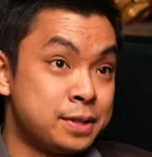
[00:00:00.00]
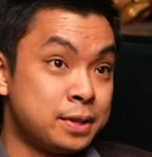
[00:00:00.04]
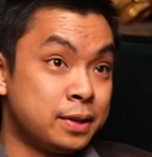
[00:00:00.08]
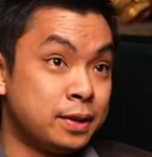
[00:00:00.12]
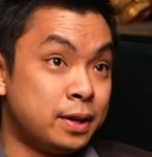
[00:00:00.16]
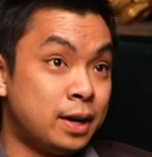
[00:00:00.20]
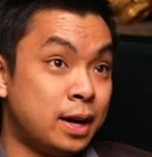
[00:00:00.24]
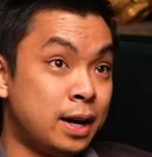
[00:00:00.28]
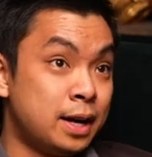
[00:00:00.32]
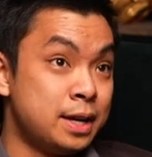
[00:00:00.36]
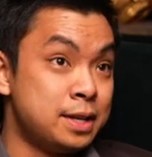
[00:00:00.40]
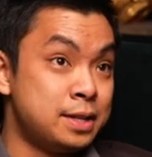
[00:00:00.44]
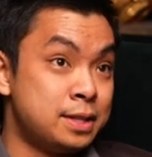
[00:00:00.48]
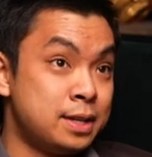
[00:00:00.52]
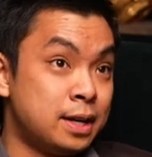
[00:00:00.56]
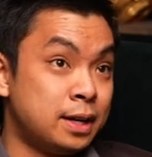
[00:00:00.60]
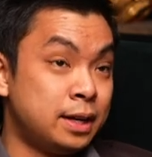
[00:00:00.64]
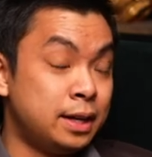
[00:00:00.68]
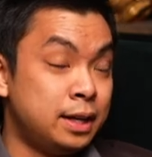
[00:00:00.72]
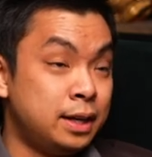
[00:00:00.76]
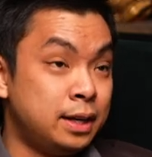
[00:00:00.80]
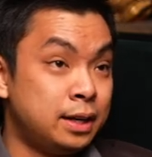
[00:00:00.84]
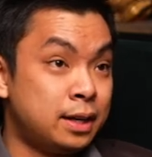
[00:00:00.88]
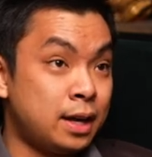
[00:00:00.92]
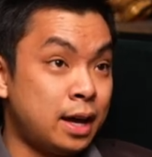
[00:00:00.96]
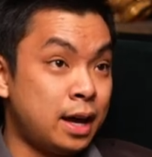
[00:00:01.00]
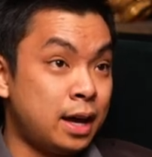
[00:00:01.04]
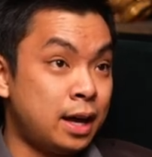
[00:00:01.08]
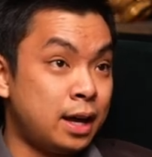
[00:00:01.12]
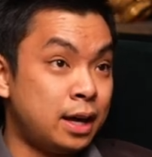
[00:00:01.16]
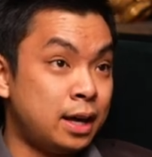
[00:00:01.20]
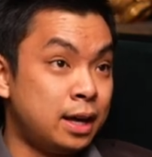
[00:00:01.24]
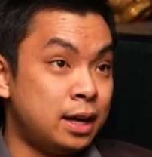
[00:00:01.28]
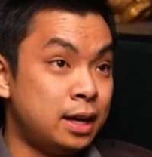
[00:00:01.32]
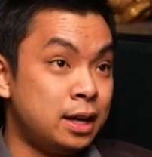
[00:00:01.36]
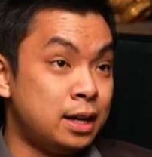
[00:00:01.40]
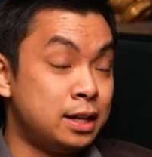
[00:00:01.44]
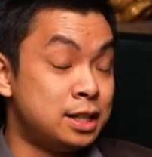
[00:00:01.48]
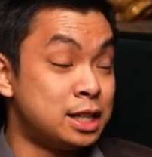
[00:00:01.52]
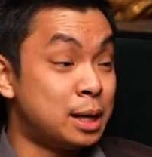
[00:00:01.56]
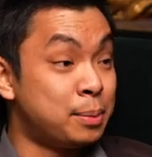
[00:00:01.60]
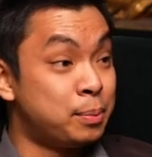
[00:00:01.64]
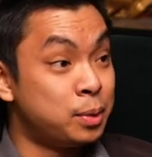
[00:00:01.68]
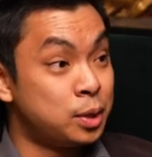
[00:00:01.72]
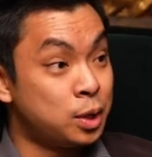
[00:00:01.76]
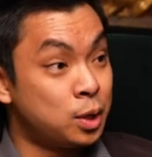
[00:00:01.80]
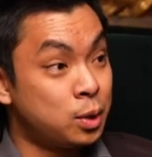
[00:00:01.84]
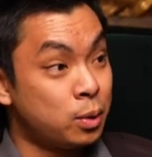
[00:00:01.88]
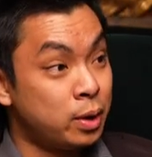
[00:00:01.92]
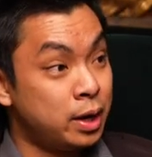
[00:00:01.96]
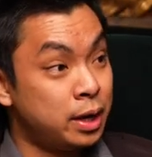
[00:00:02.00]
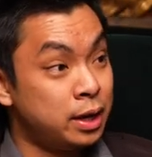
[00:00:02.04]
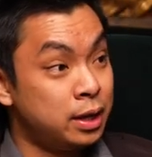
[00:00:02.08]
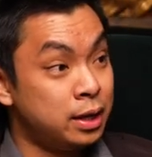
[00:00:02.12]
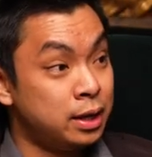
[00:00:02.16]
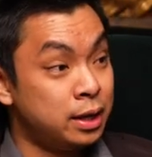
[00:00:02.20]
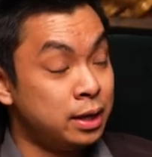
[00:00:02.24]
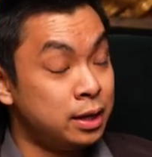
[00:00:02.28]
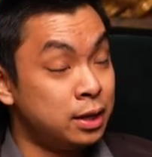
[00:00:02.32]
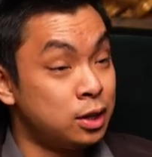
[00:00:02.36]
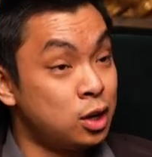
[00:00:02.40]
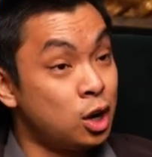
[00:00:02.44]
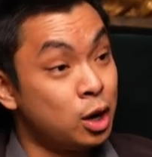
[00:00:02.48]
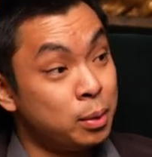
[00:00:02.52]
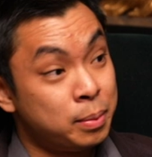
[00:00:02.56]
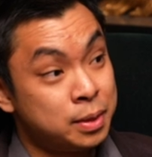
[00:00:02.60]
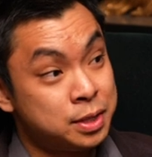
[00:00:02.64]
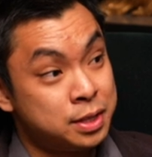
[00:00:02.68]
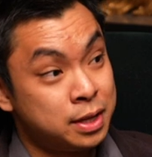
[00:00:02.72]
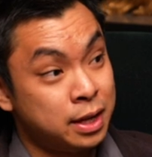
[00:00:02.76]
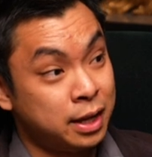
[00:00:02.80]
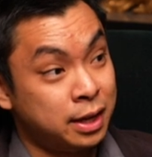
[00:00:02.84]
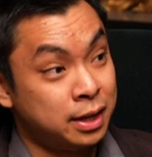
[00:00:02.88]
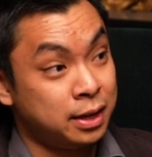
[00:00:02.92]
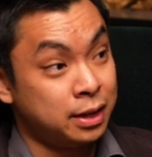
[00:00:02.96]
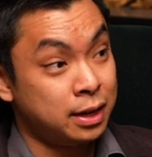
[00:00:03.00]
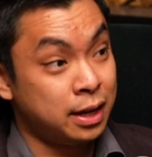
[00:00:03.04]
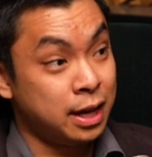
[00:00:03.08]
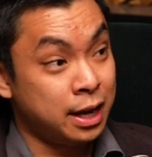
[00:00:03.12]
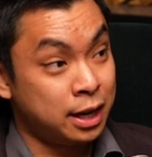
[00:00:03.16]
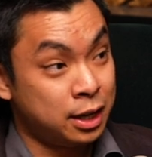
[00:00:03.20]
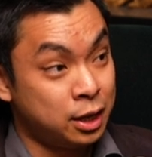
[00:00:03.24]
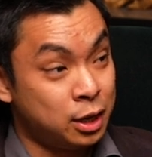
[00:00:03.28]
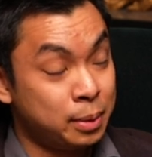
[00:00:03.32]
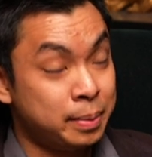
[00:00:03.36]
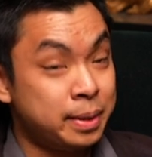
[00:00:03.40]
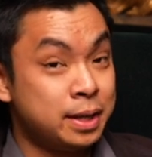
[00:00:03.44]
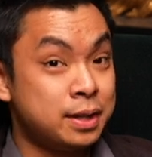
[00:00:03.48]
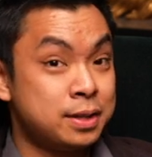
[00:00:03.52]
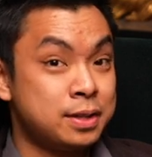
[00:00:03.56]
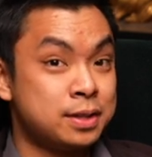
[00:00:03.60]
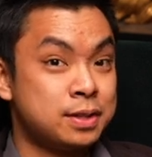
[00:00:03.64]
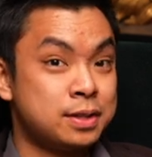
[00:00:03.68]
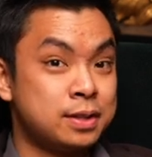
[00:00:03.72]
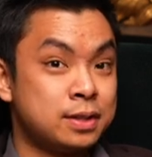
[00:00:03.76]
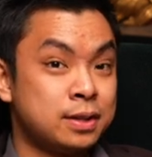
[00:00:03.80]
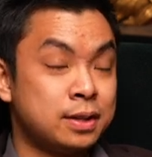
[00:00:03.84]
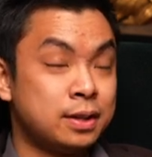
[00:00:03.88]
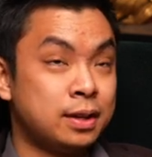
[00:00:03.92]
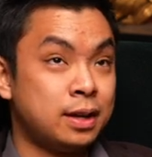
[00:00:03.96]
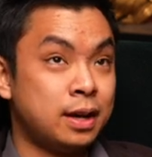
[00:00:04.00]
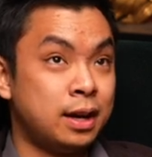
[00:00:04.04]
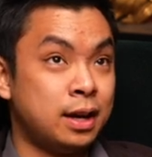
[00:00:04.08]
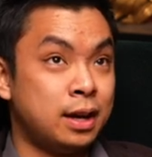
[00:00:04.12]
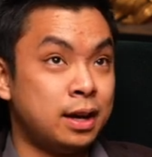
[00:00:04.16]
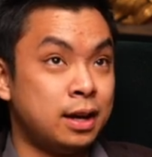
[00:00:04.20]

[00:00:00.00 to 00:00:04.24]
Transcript: So I studied a double degree in commerce ec- economics